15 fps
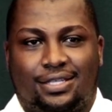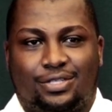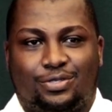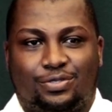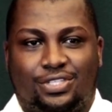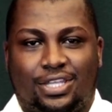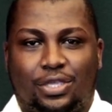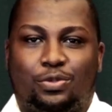to
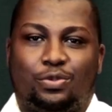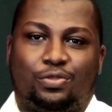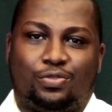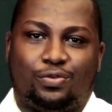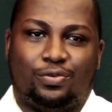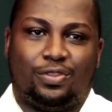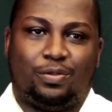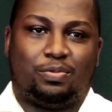take you
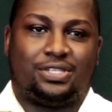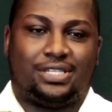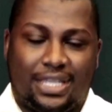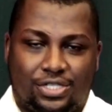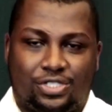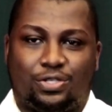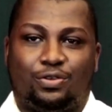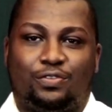through the
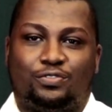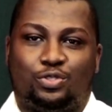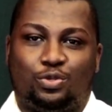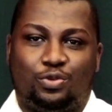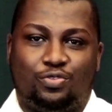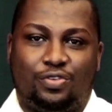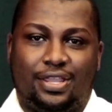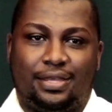protection of
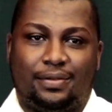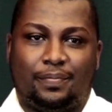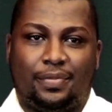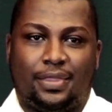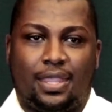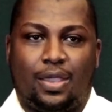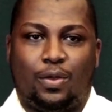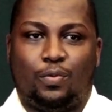children,
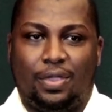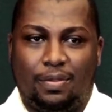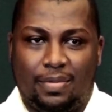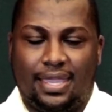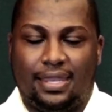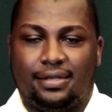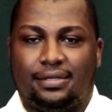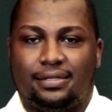
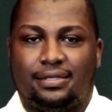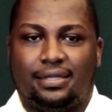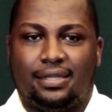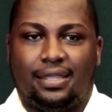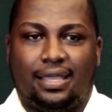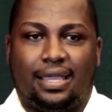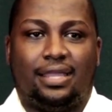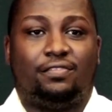women,
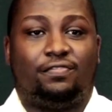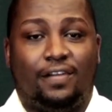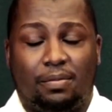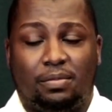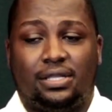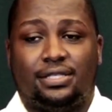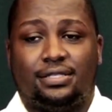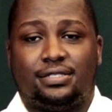and
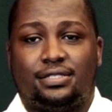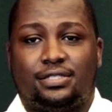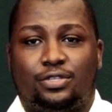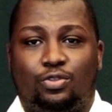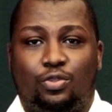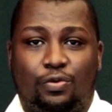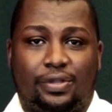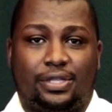families
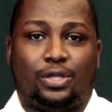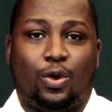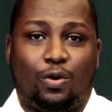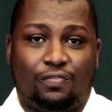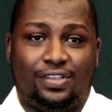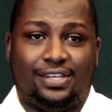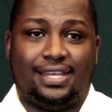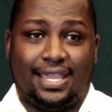during
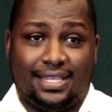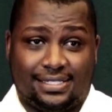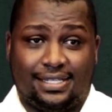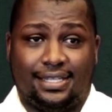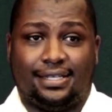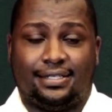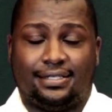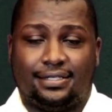
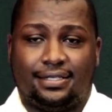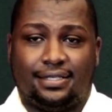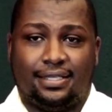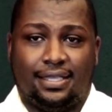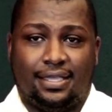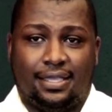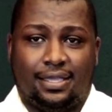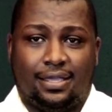COVID-19.
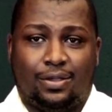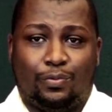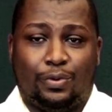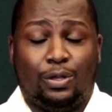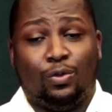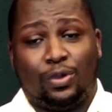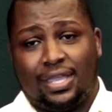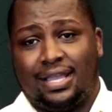We're
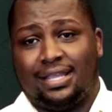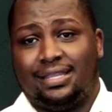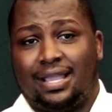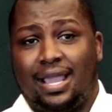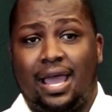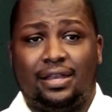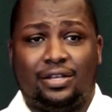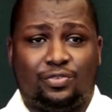looking at the
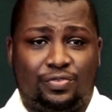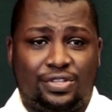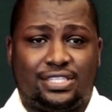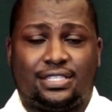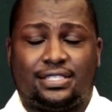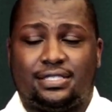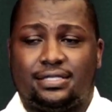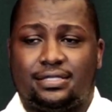current
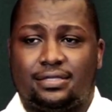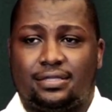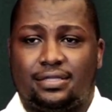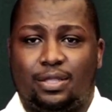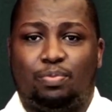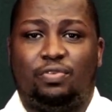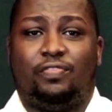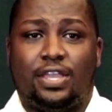risks, the
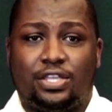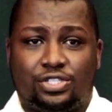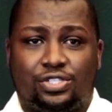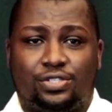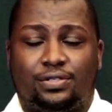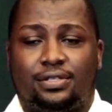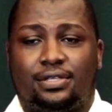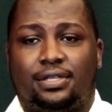
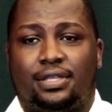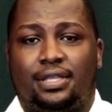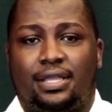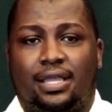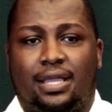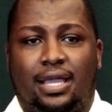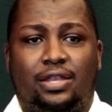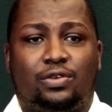prevention,
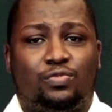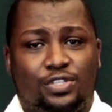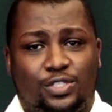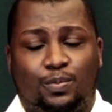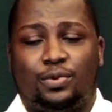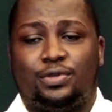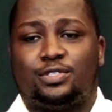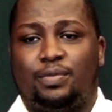and
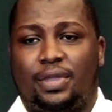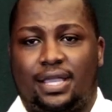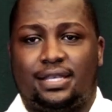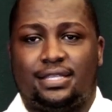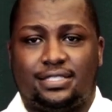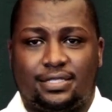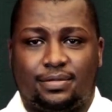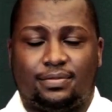response
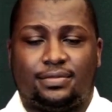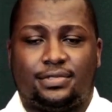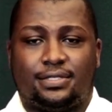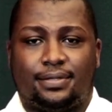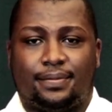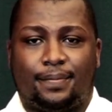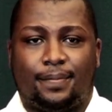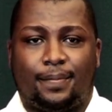mechanisms.
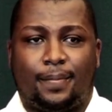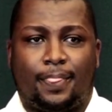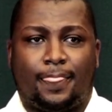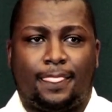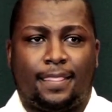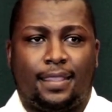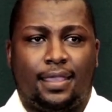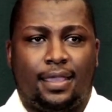
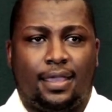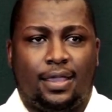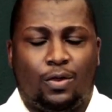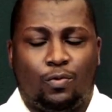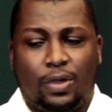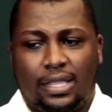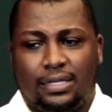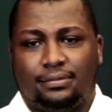
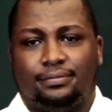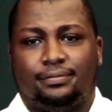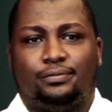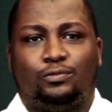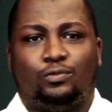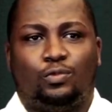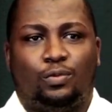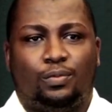Well,
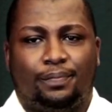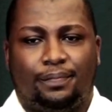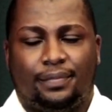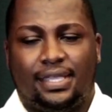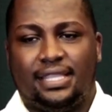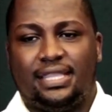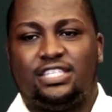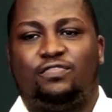
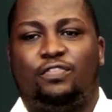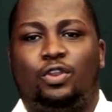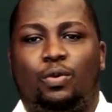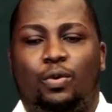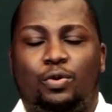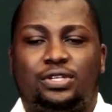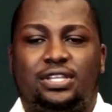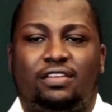in this video, we're
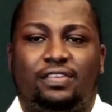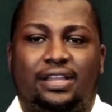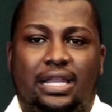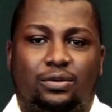going to have an